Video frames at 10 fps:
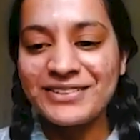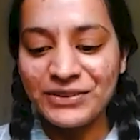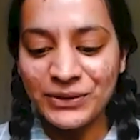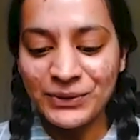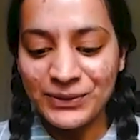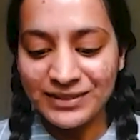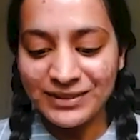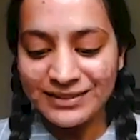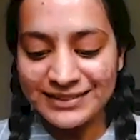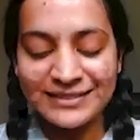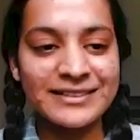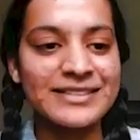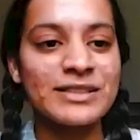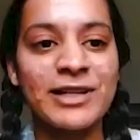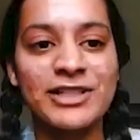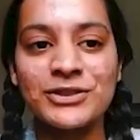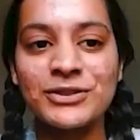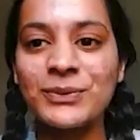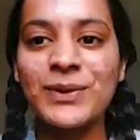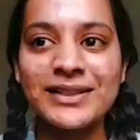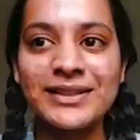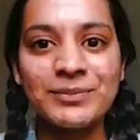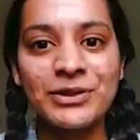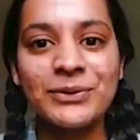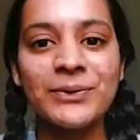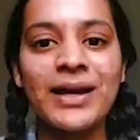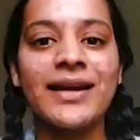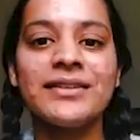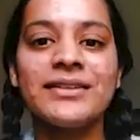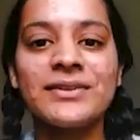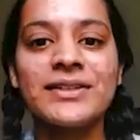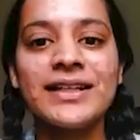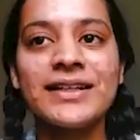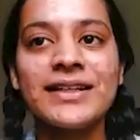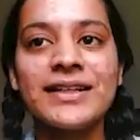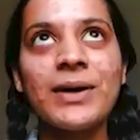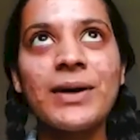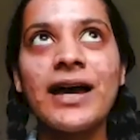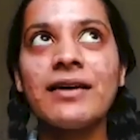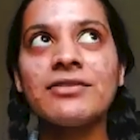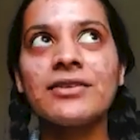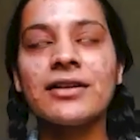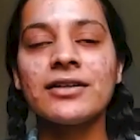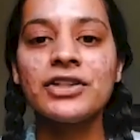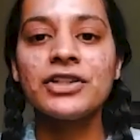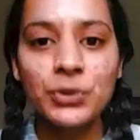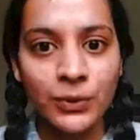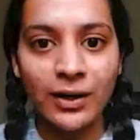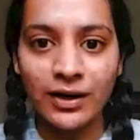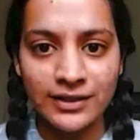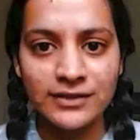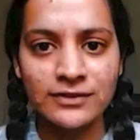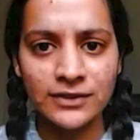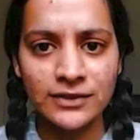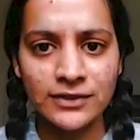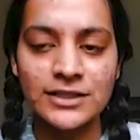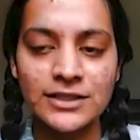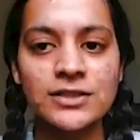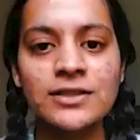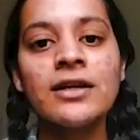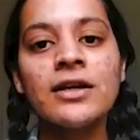Sir, it's a pleasure to welcome you. And today you have 2 hours for this session.